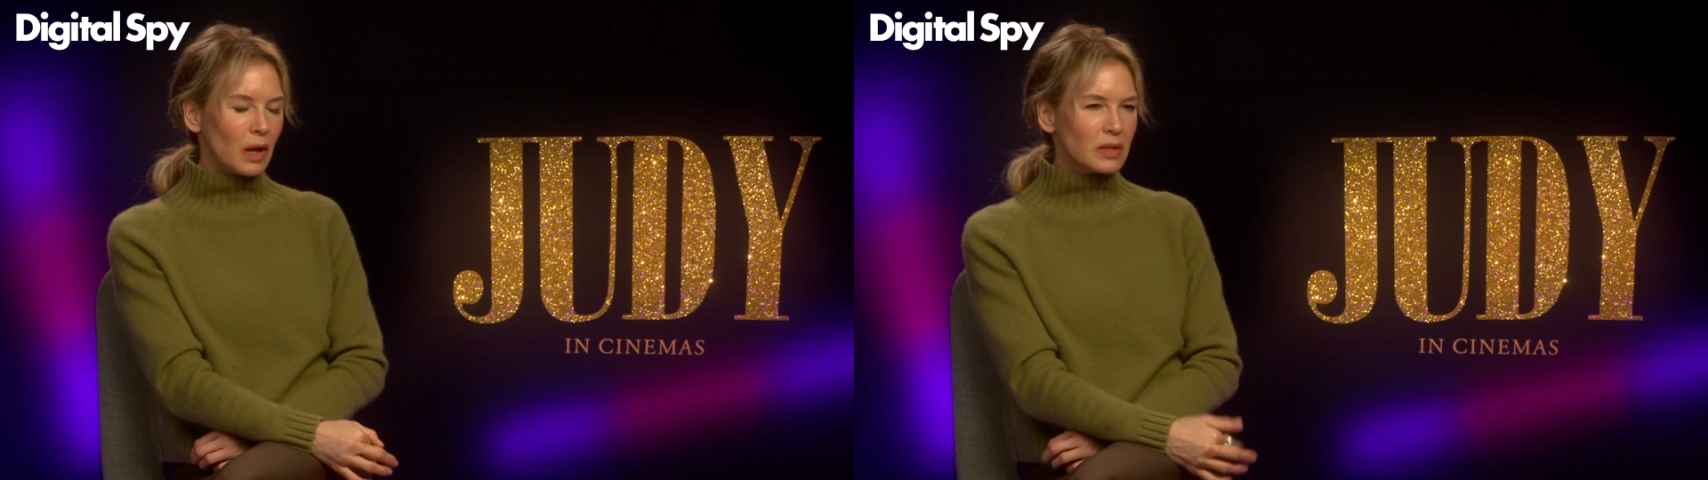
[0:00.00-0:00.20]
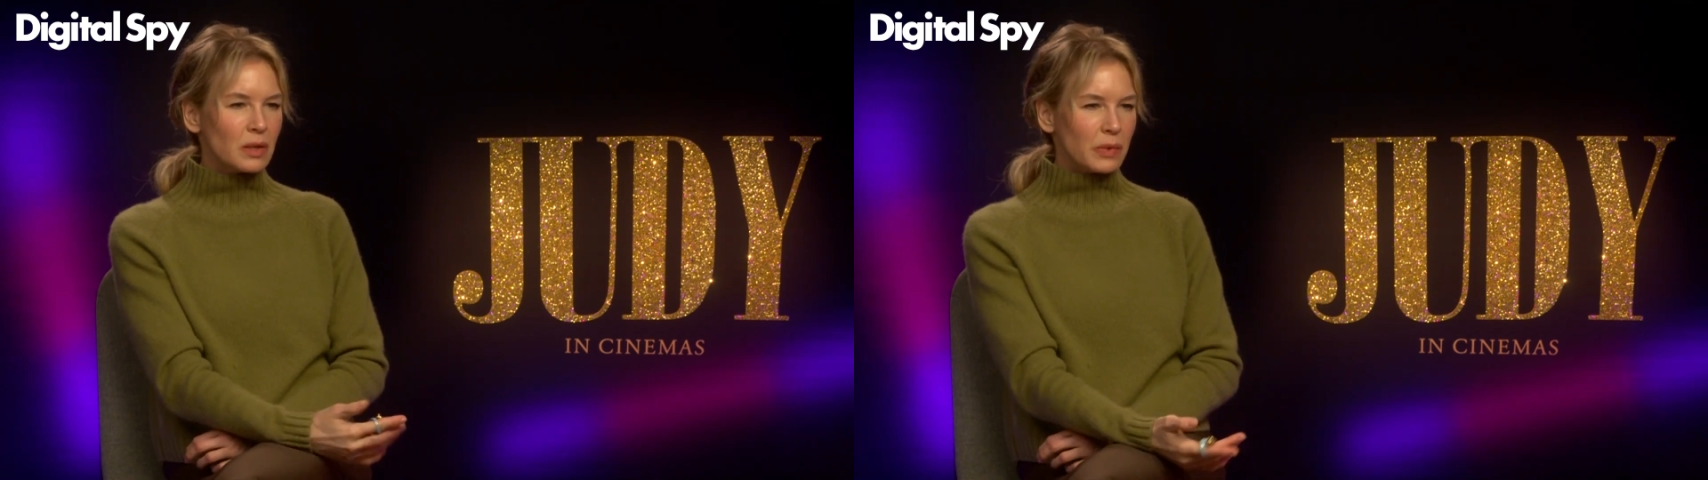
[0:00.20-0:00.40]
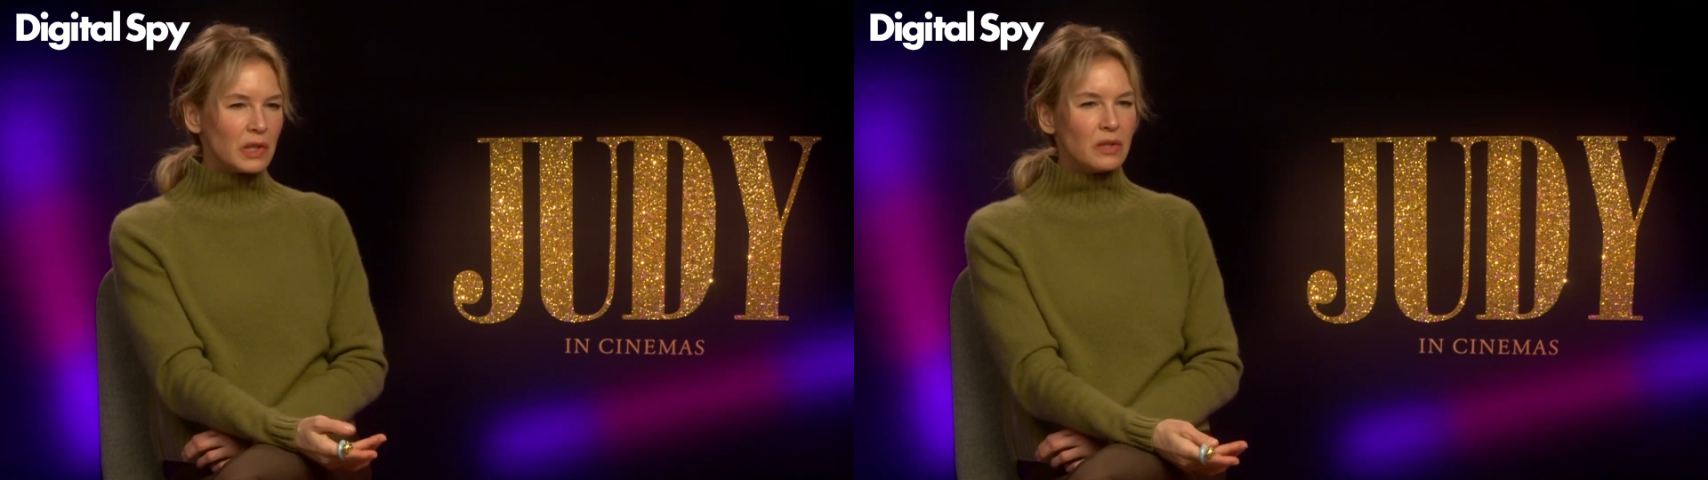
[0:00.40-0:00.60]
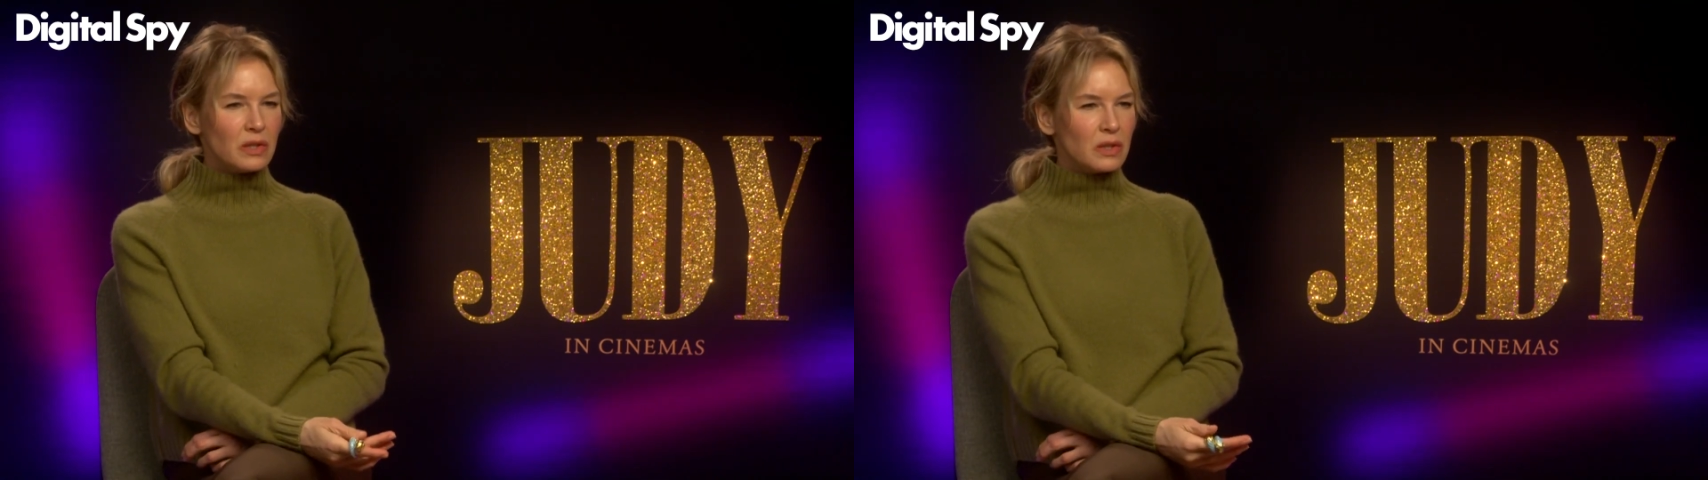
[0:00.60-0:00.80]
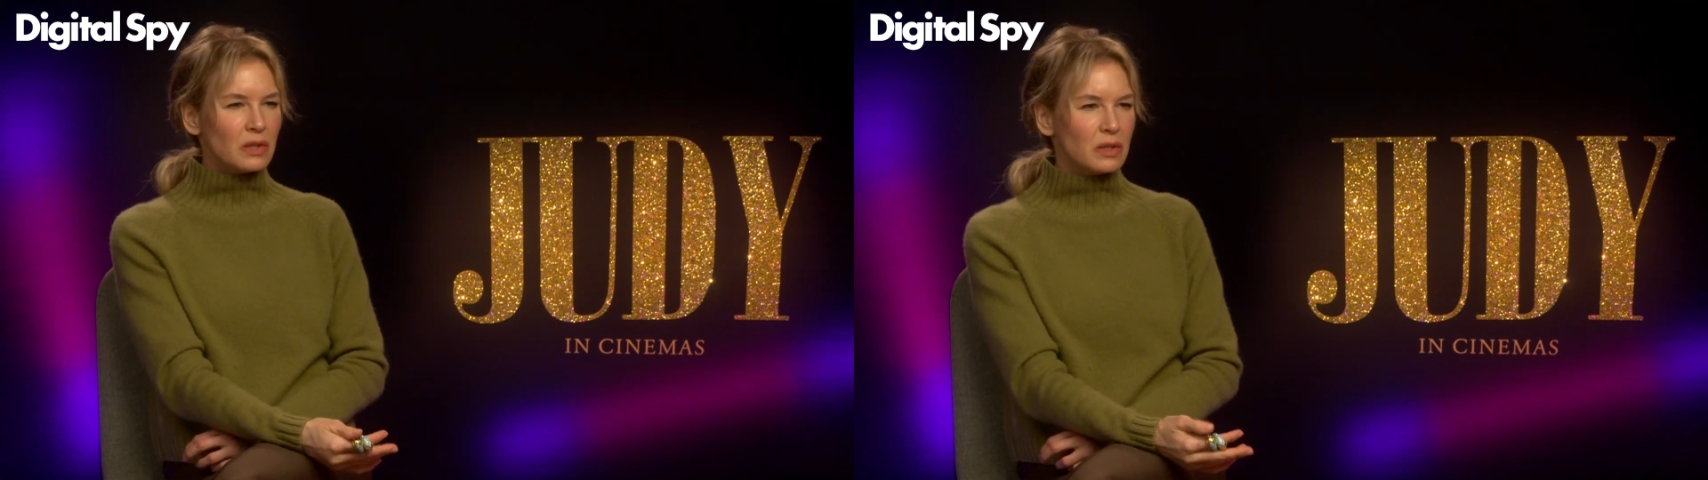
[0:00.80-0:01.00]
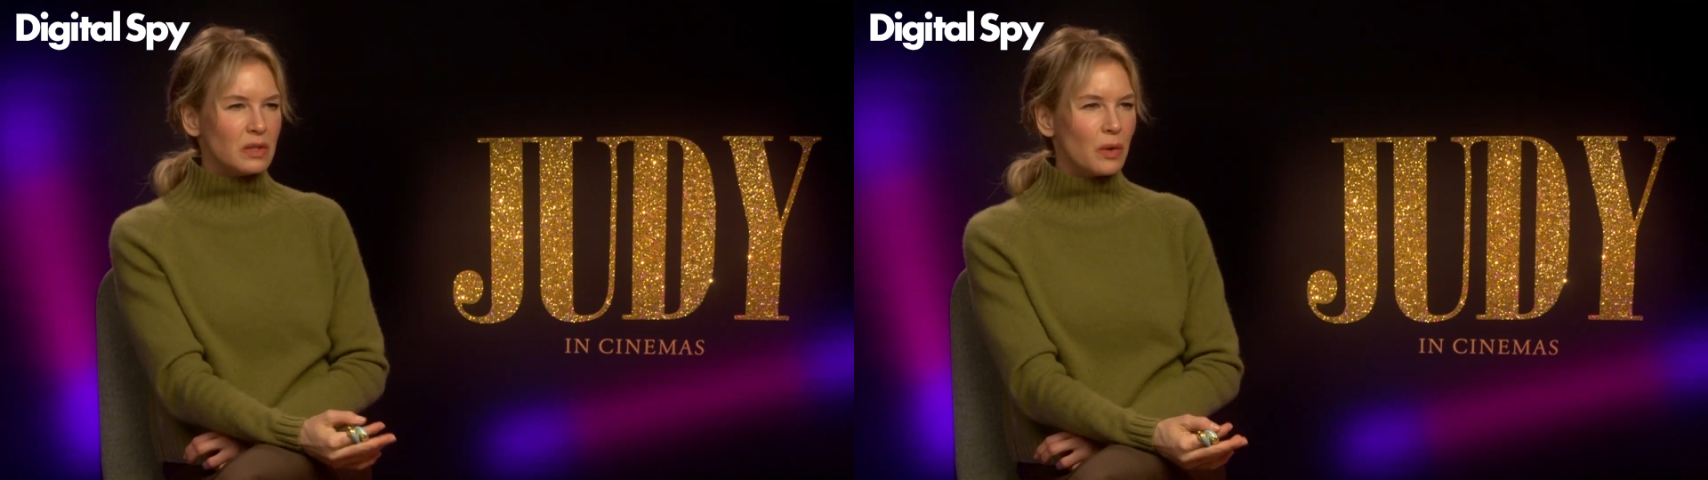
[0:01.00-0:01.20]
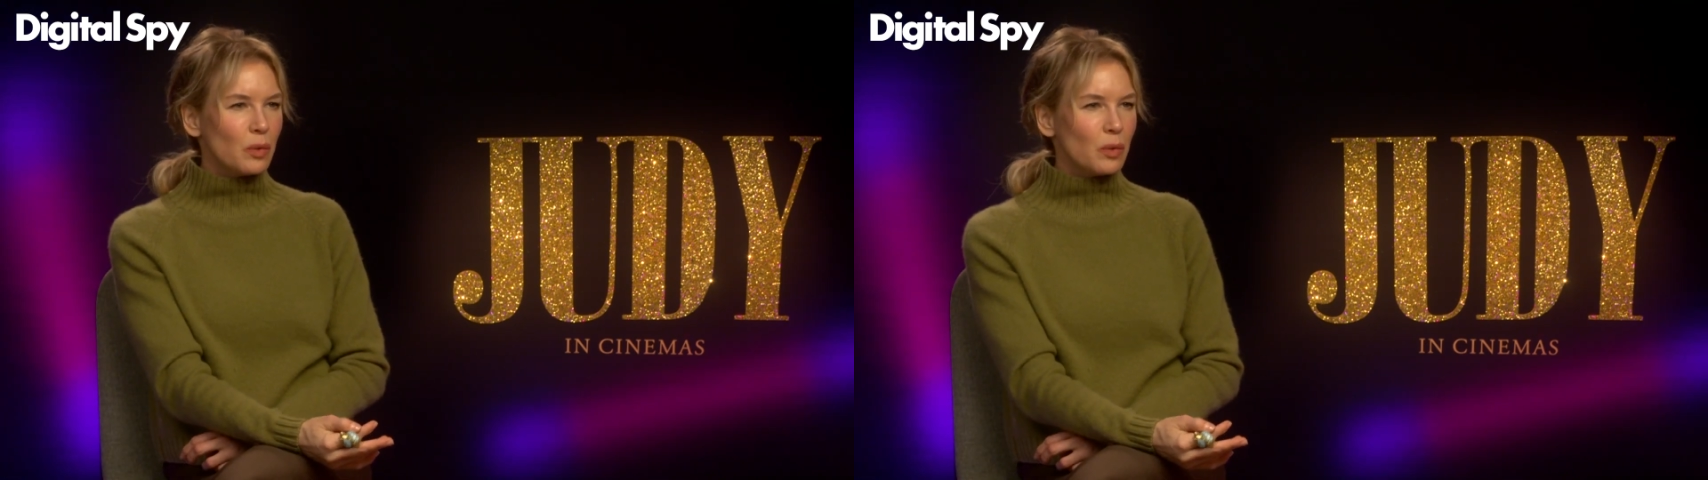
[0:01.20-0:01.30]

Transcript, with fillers: and some of the decisions that